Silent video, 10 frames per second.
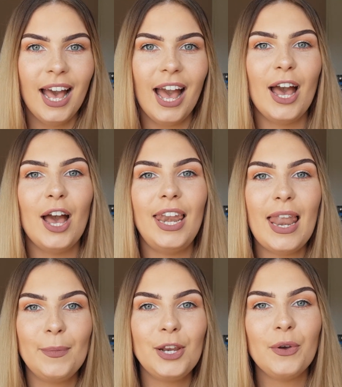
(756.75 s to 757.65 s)

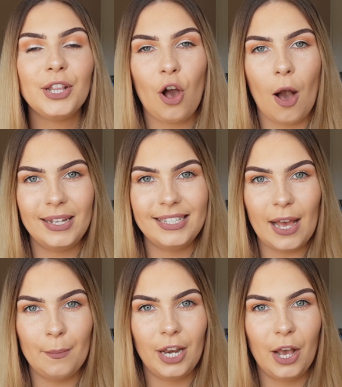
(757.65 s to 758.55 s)
Let me know in the comments
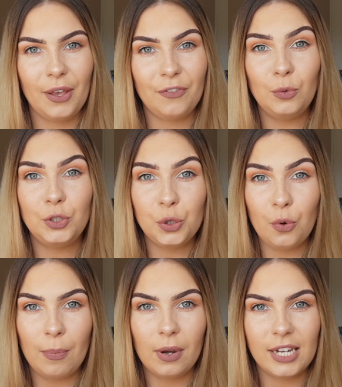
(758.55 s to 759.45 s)
down below if you do
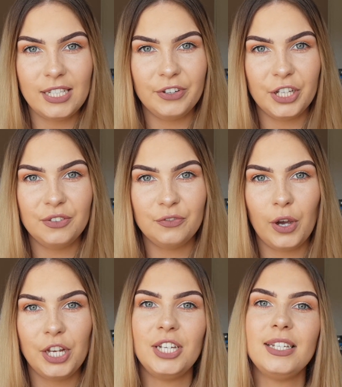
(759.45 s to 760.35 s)
apply to Virgin
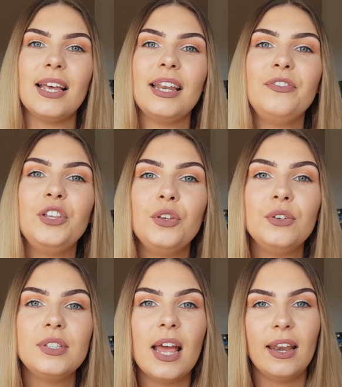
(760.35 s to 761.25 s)
Voyages and if you
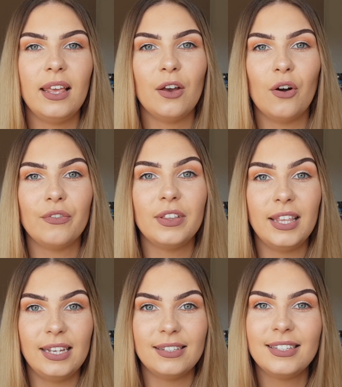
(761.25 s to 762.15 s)
used any of
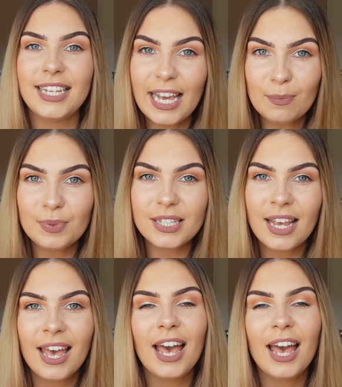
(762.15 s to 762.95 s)
these tips.